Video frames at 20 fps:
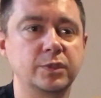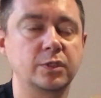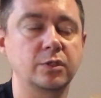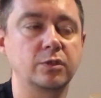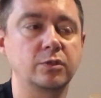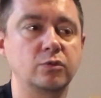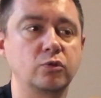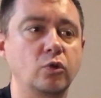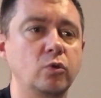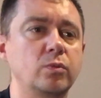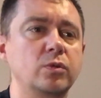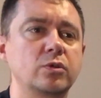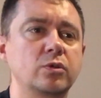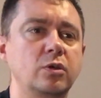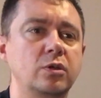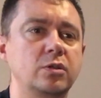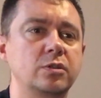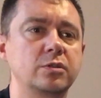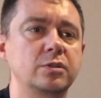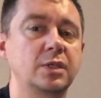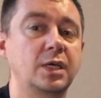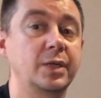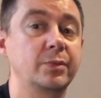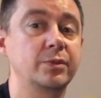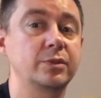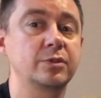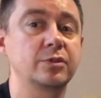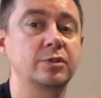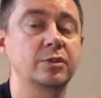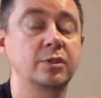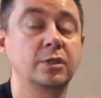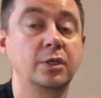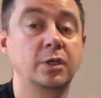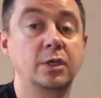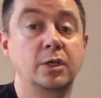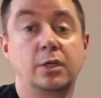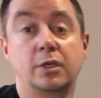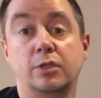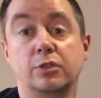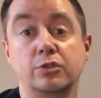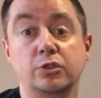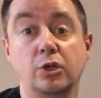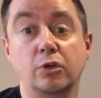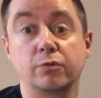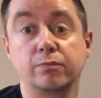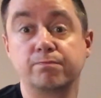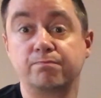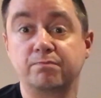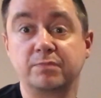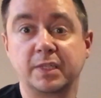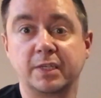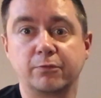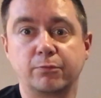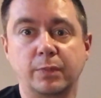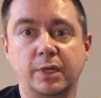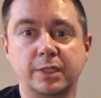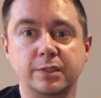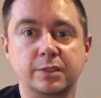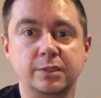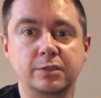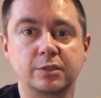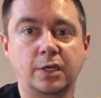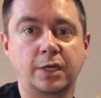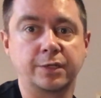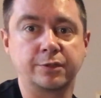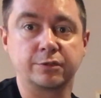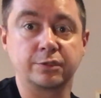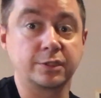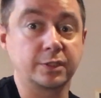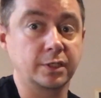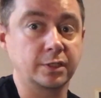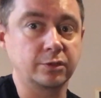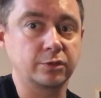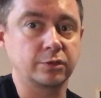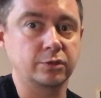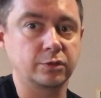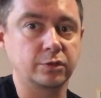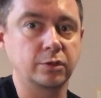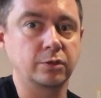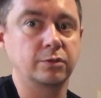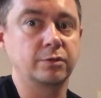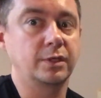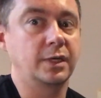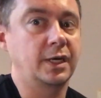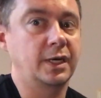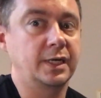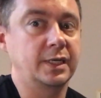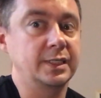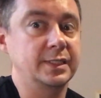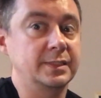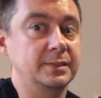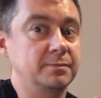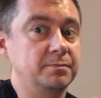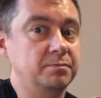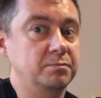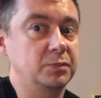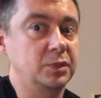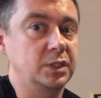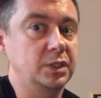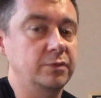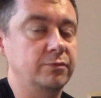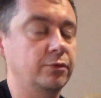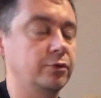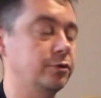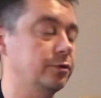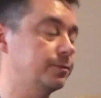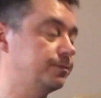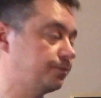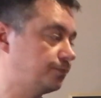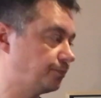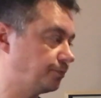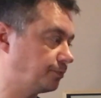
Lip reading: the normal color diamonds, So if my designer says so, I believe her.